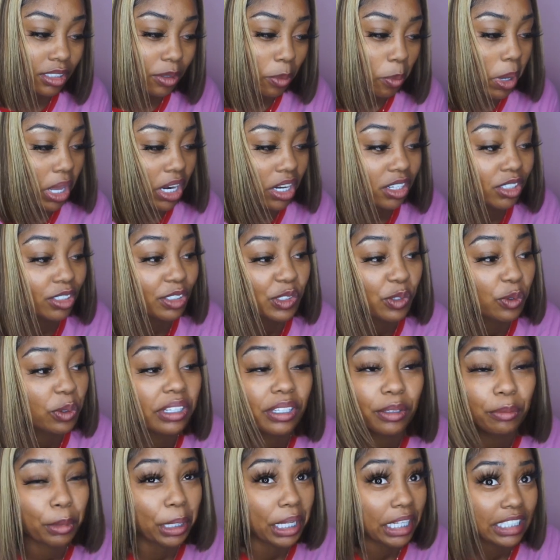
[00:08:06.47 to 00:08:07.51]
a matter of
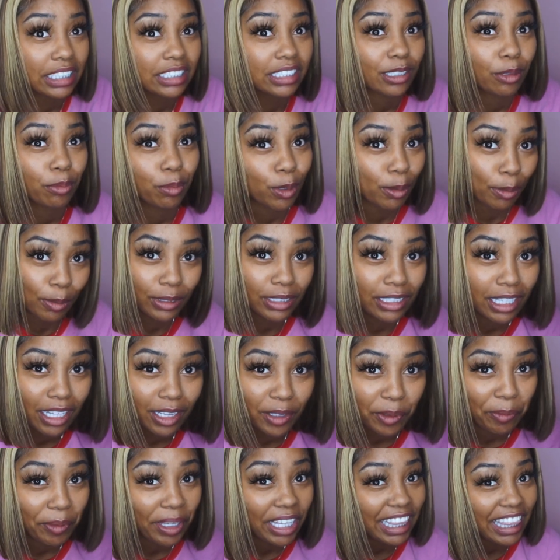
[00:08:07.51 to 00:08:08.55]
20 minutes of people
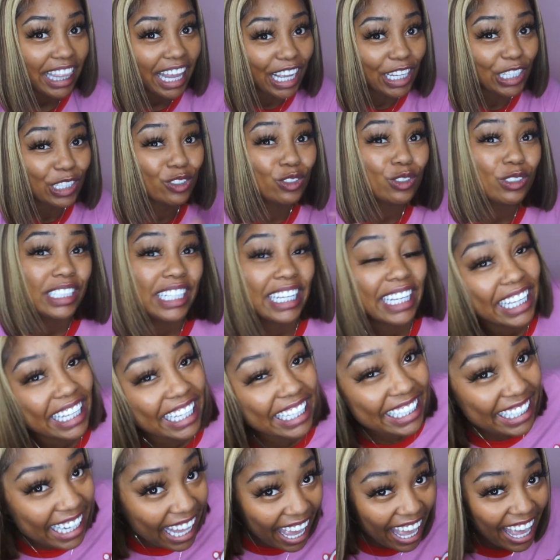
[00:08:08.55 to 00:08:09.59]
telling me like, you
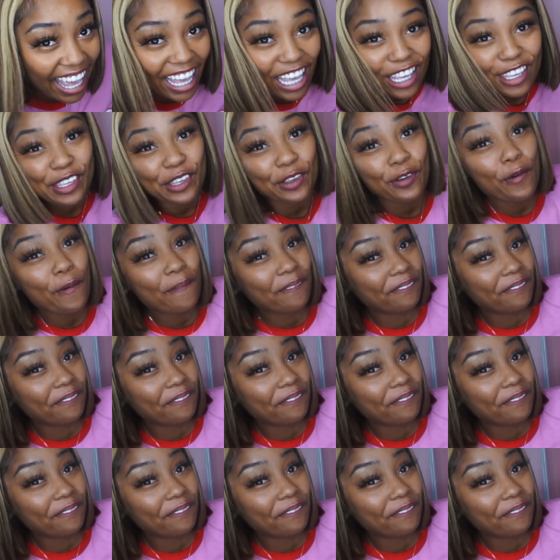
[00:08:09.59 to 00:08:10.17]
did that, you